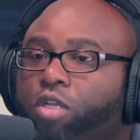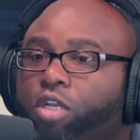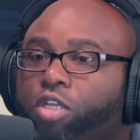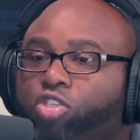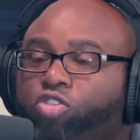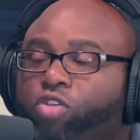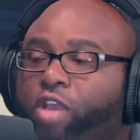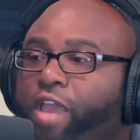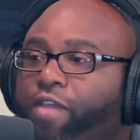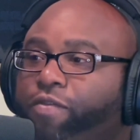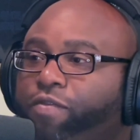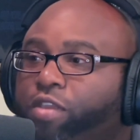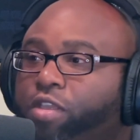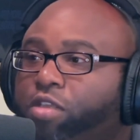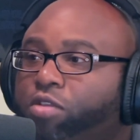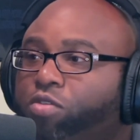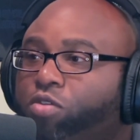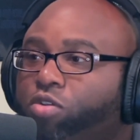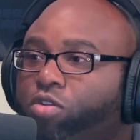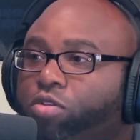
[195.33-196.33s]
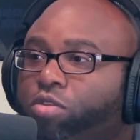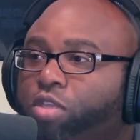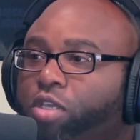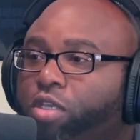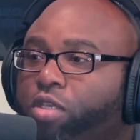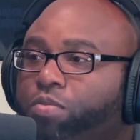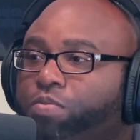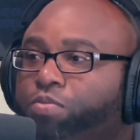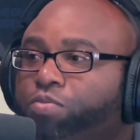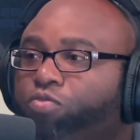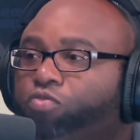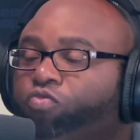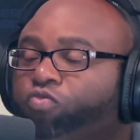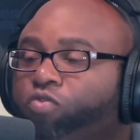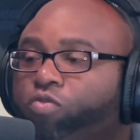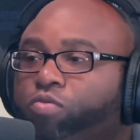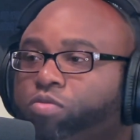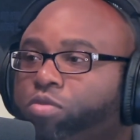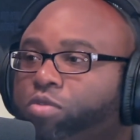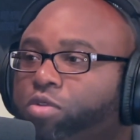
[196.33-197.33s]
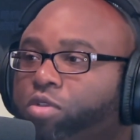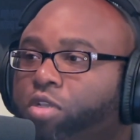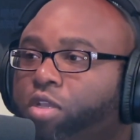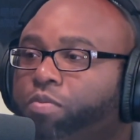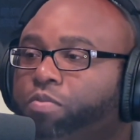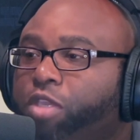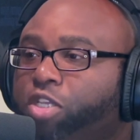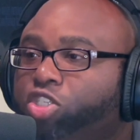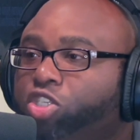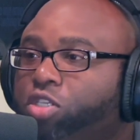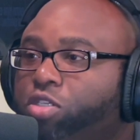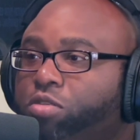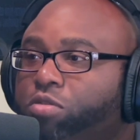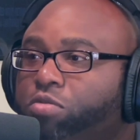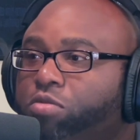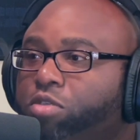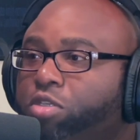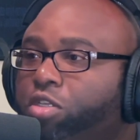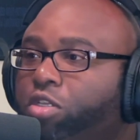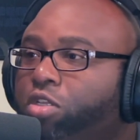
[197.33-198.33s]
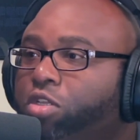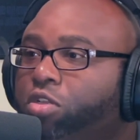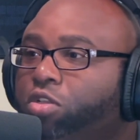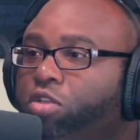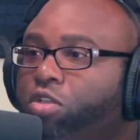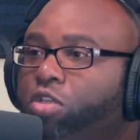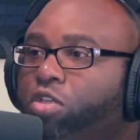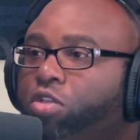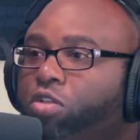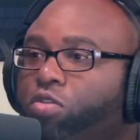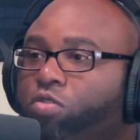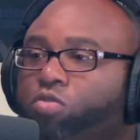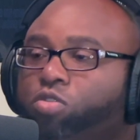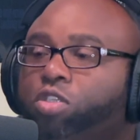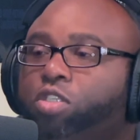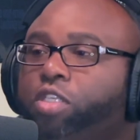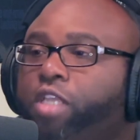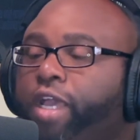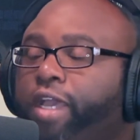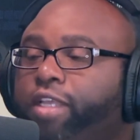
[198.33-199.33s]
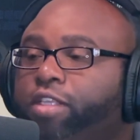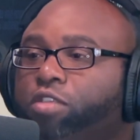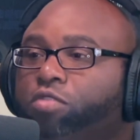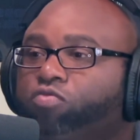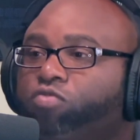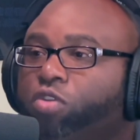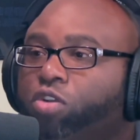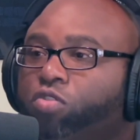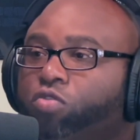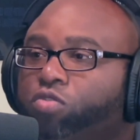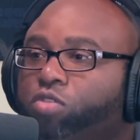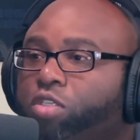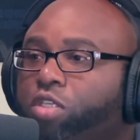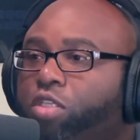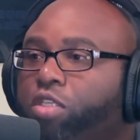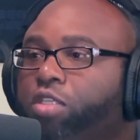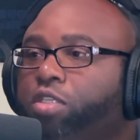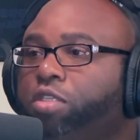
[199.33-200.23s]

traffic or the commission who designs the roads and